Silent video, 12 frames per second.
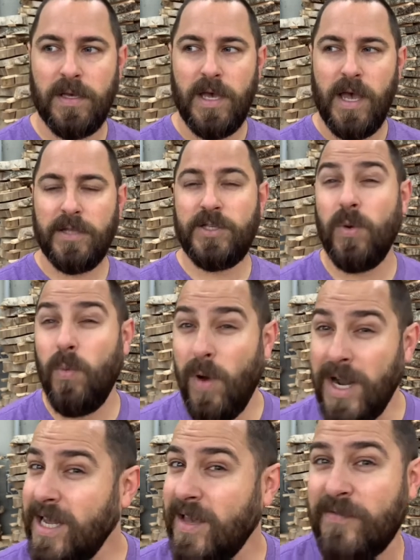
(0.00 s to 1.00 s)
And so
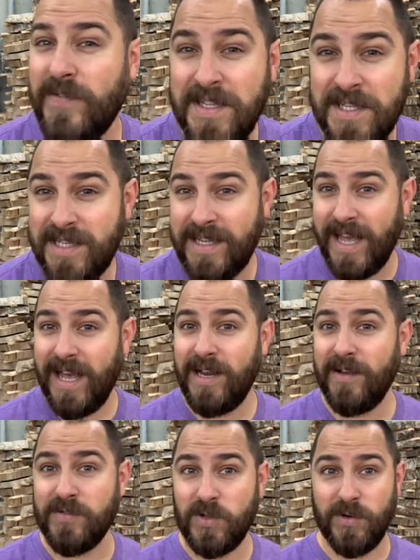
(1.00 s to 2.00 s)
what if instead
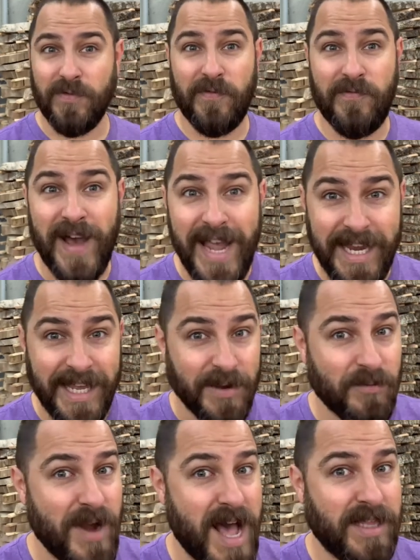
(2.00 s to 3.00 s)
of sort of fighting
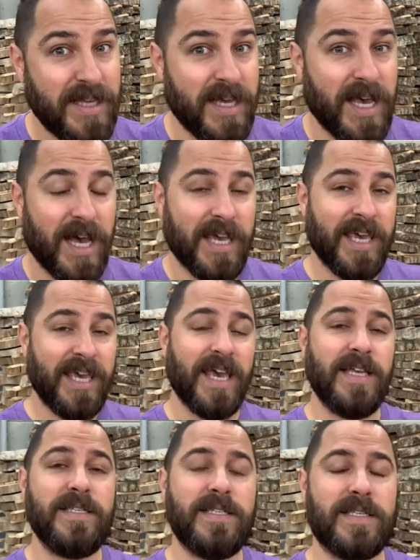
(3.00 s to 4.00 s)
and rallying
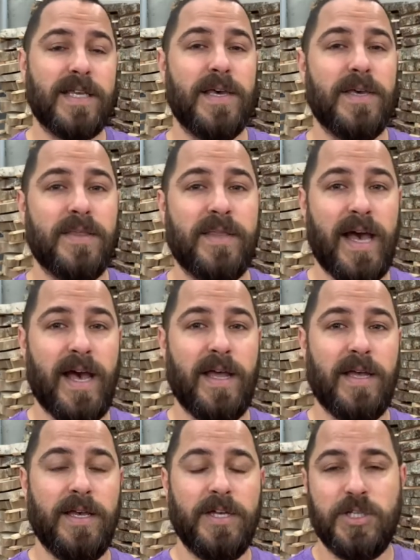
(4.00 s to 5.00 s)
against
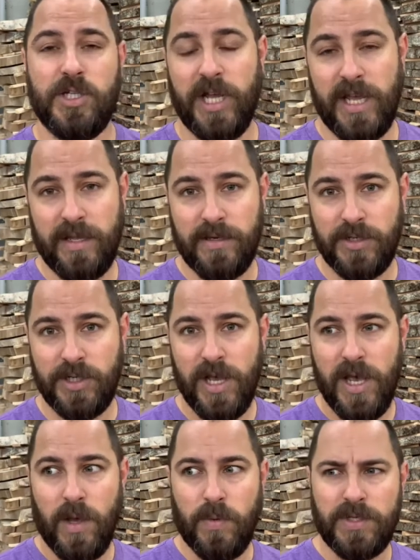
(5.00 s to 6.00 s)
that change,
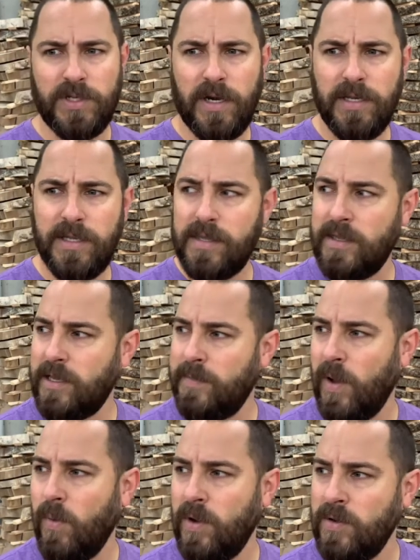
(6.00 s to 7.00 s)
we started to think
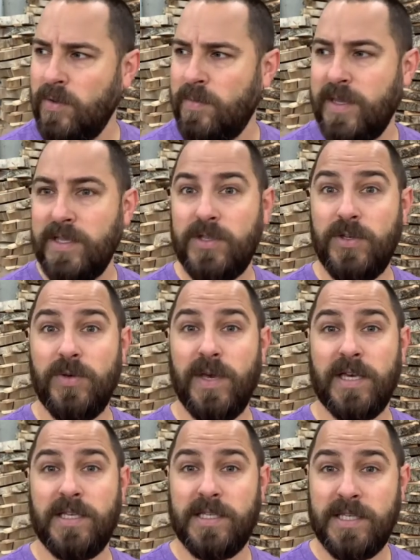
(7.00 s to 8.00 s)
about what it would mean to
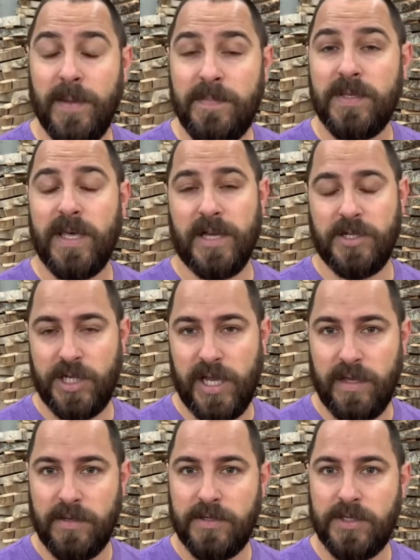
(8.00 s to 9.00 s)
accept that
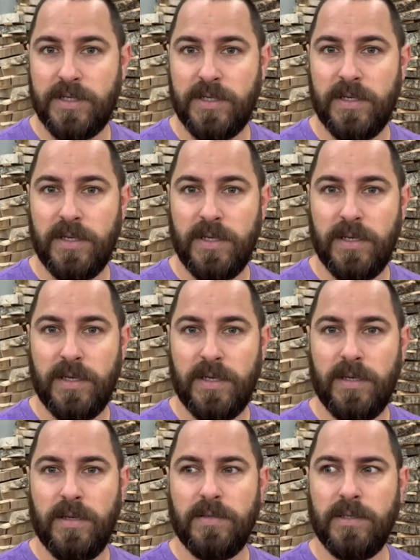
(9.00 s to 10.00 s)
change, to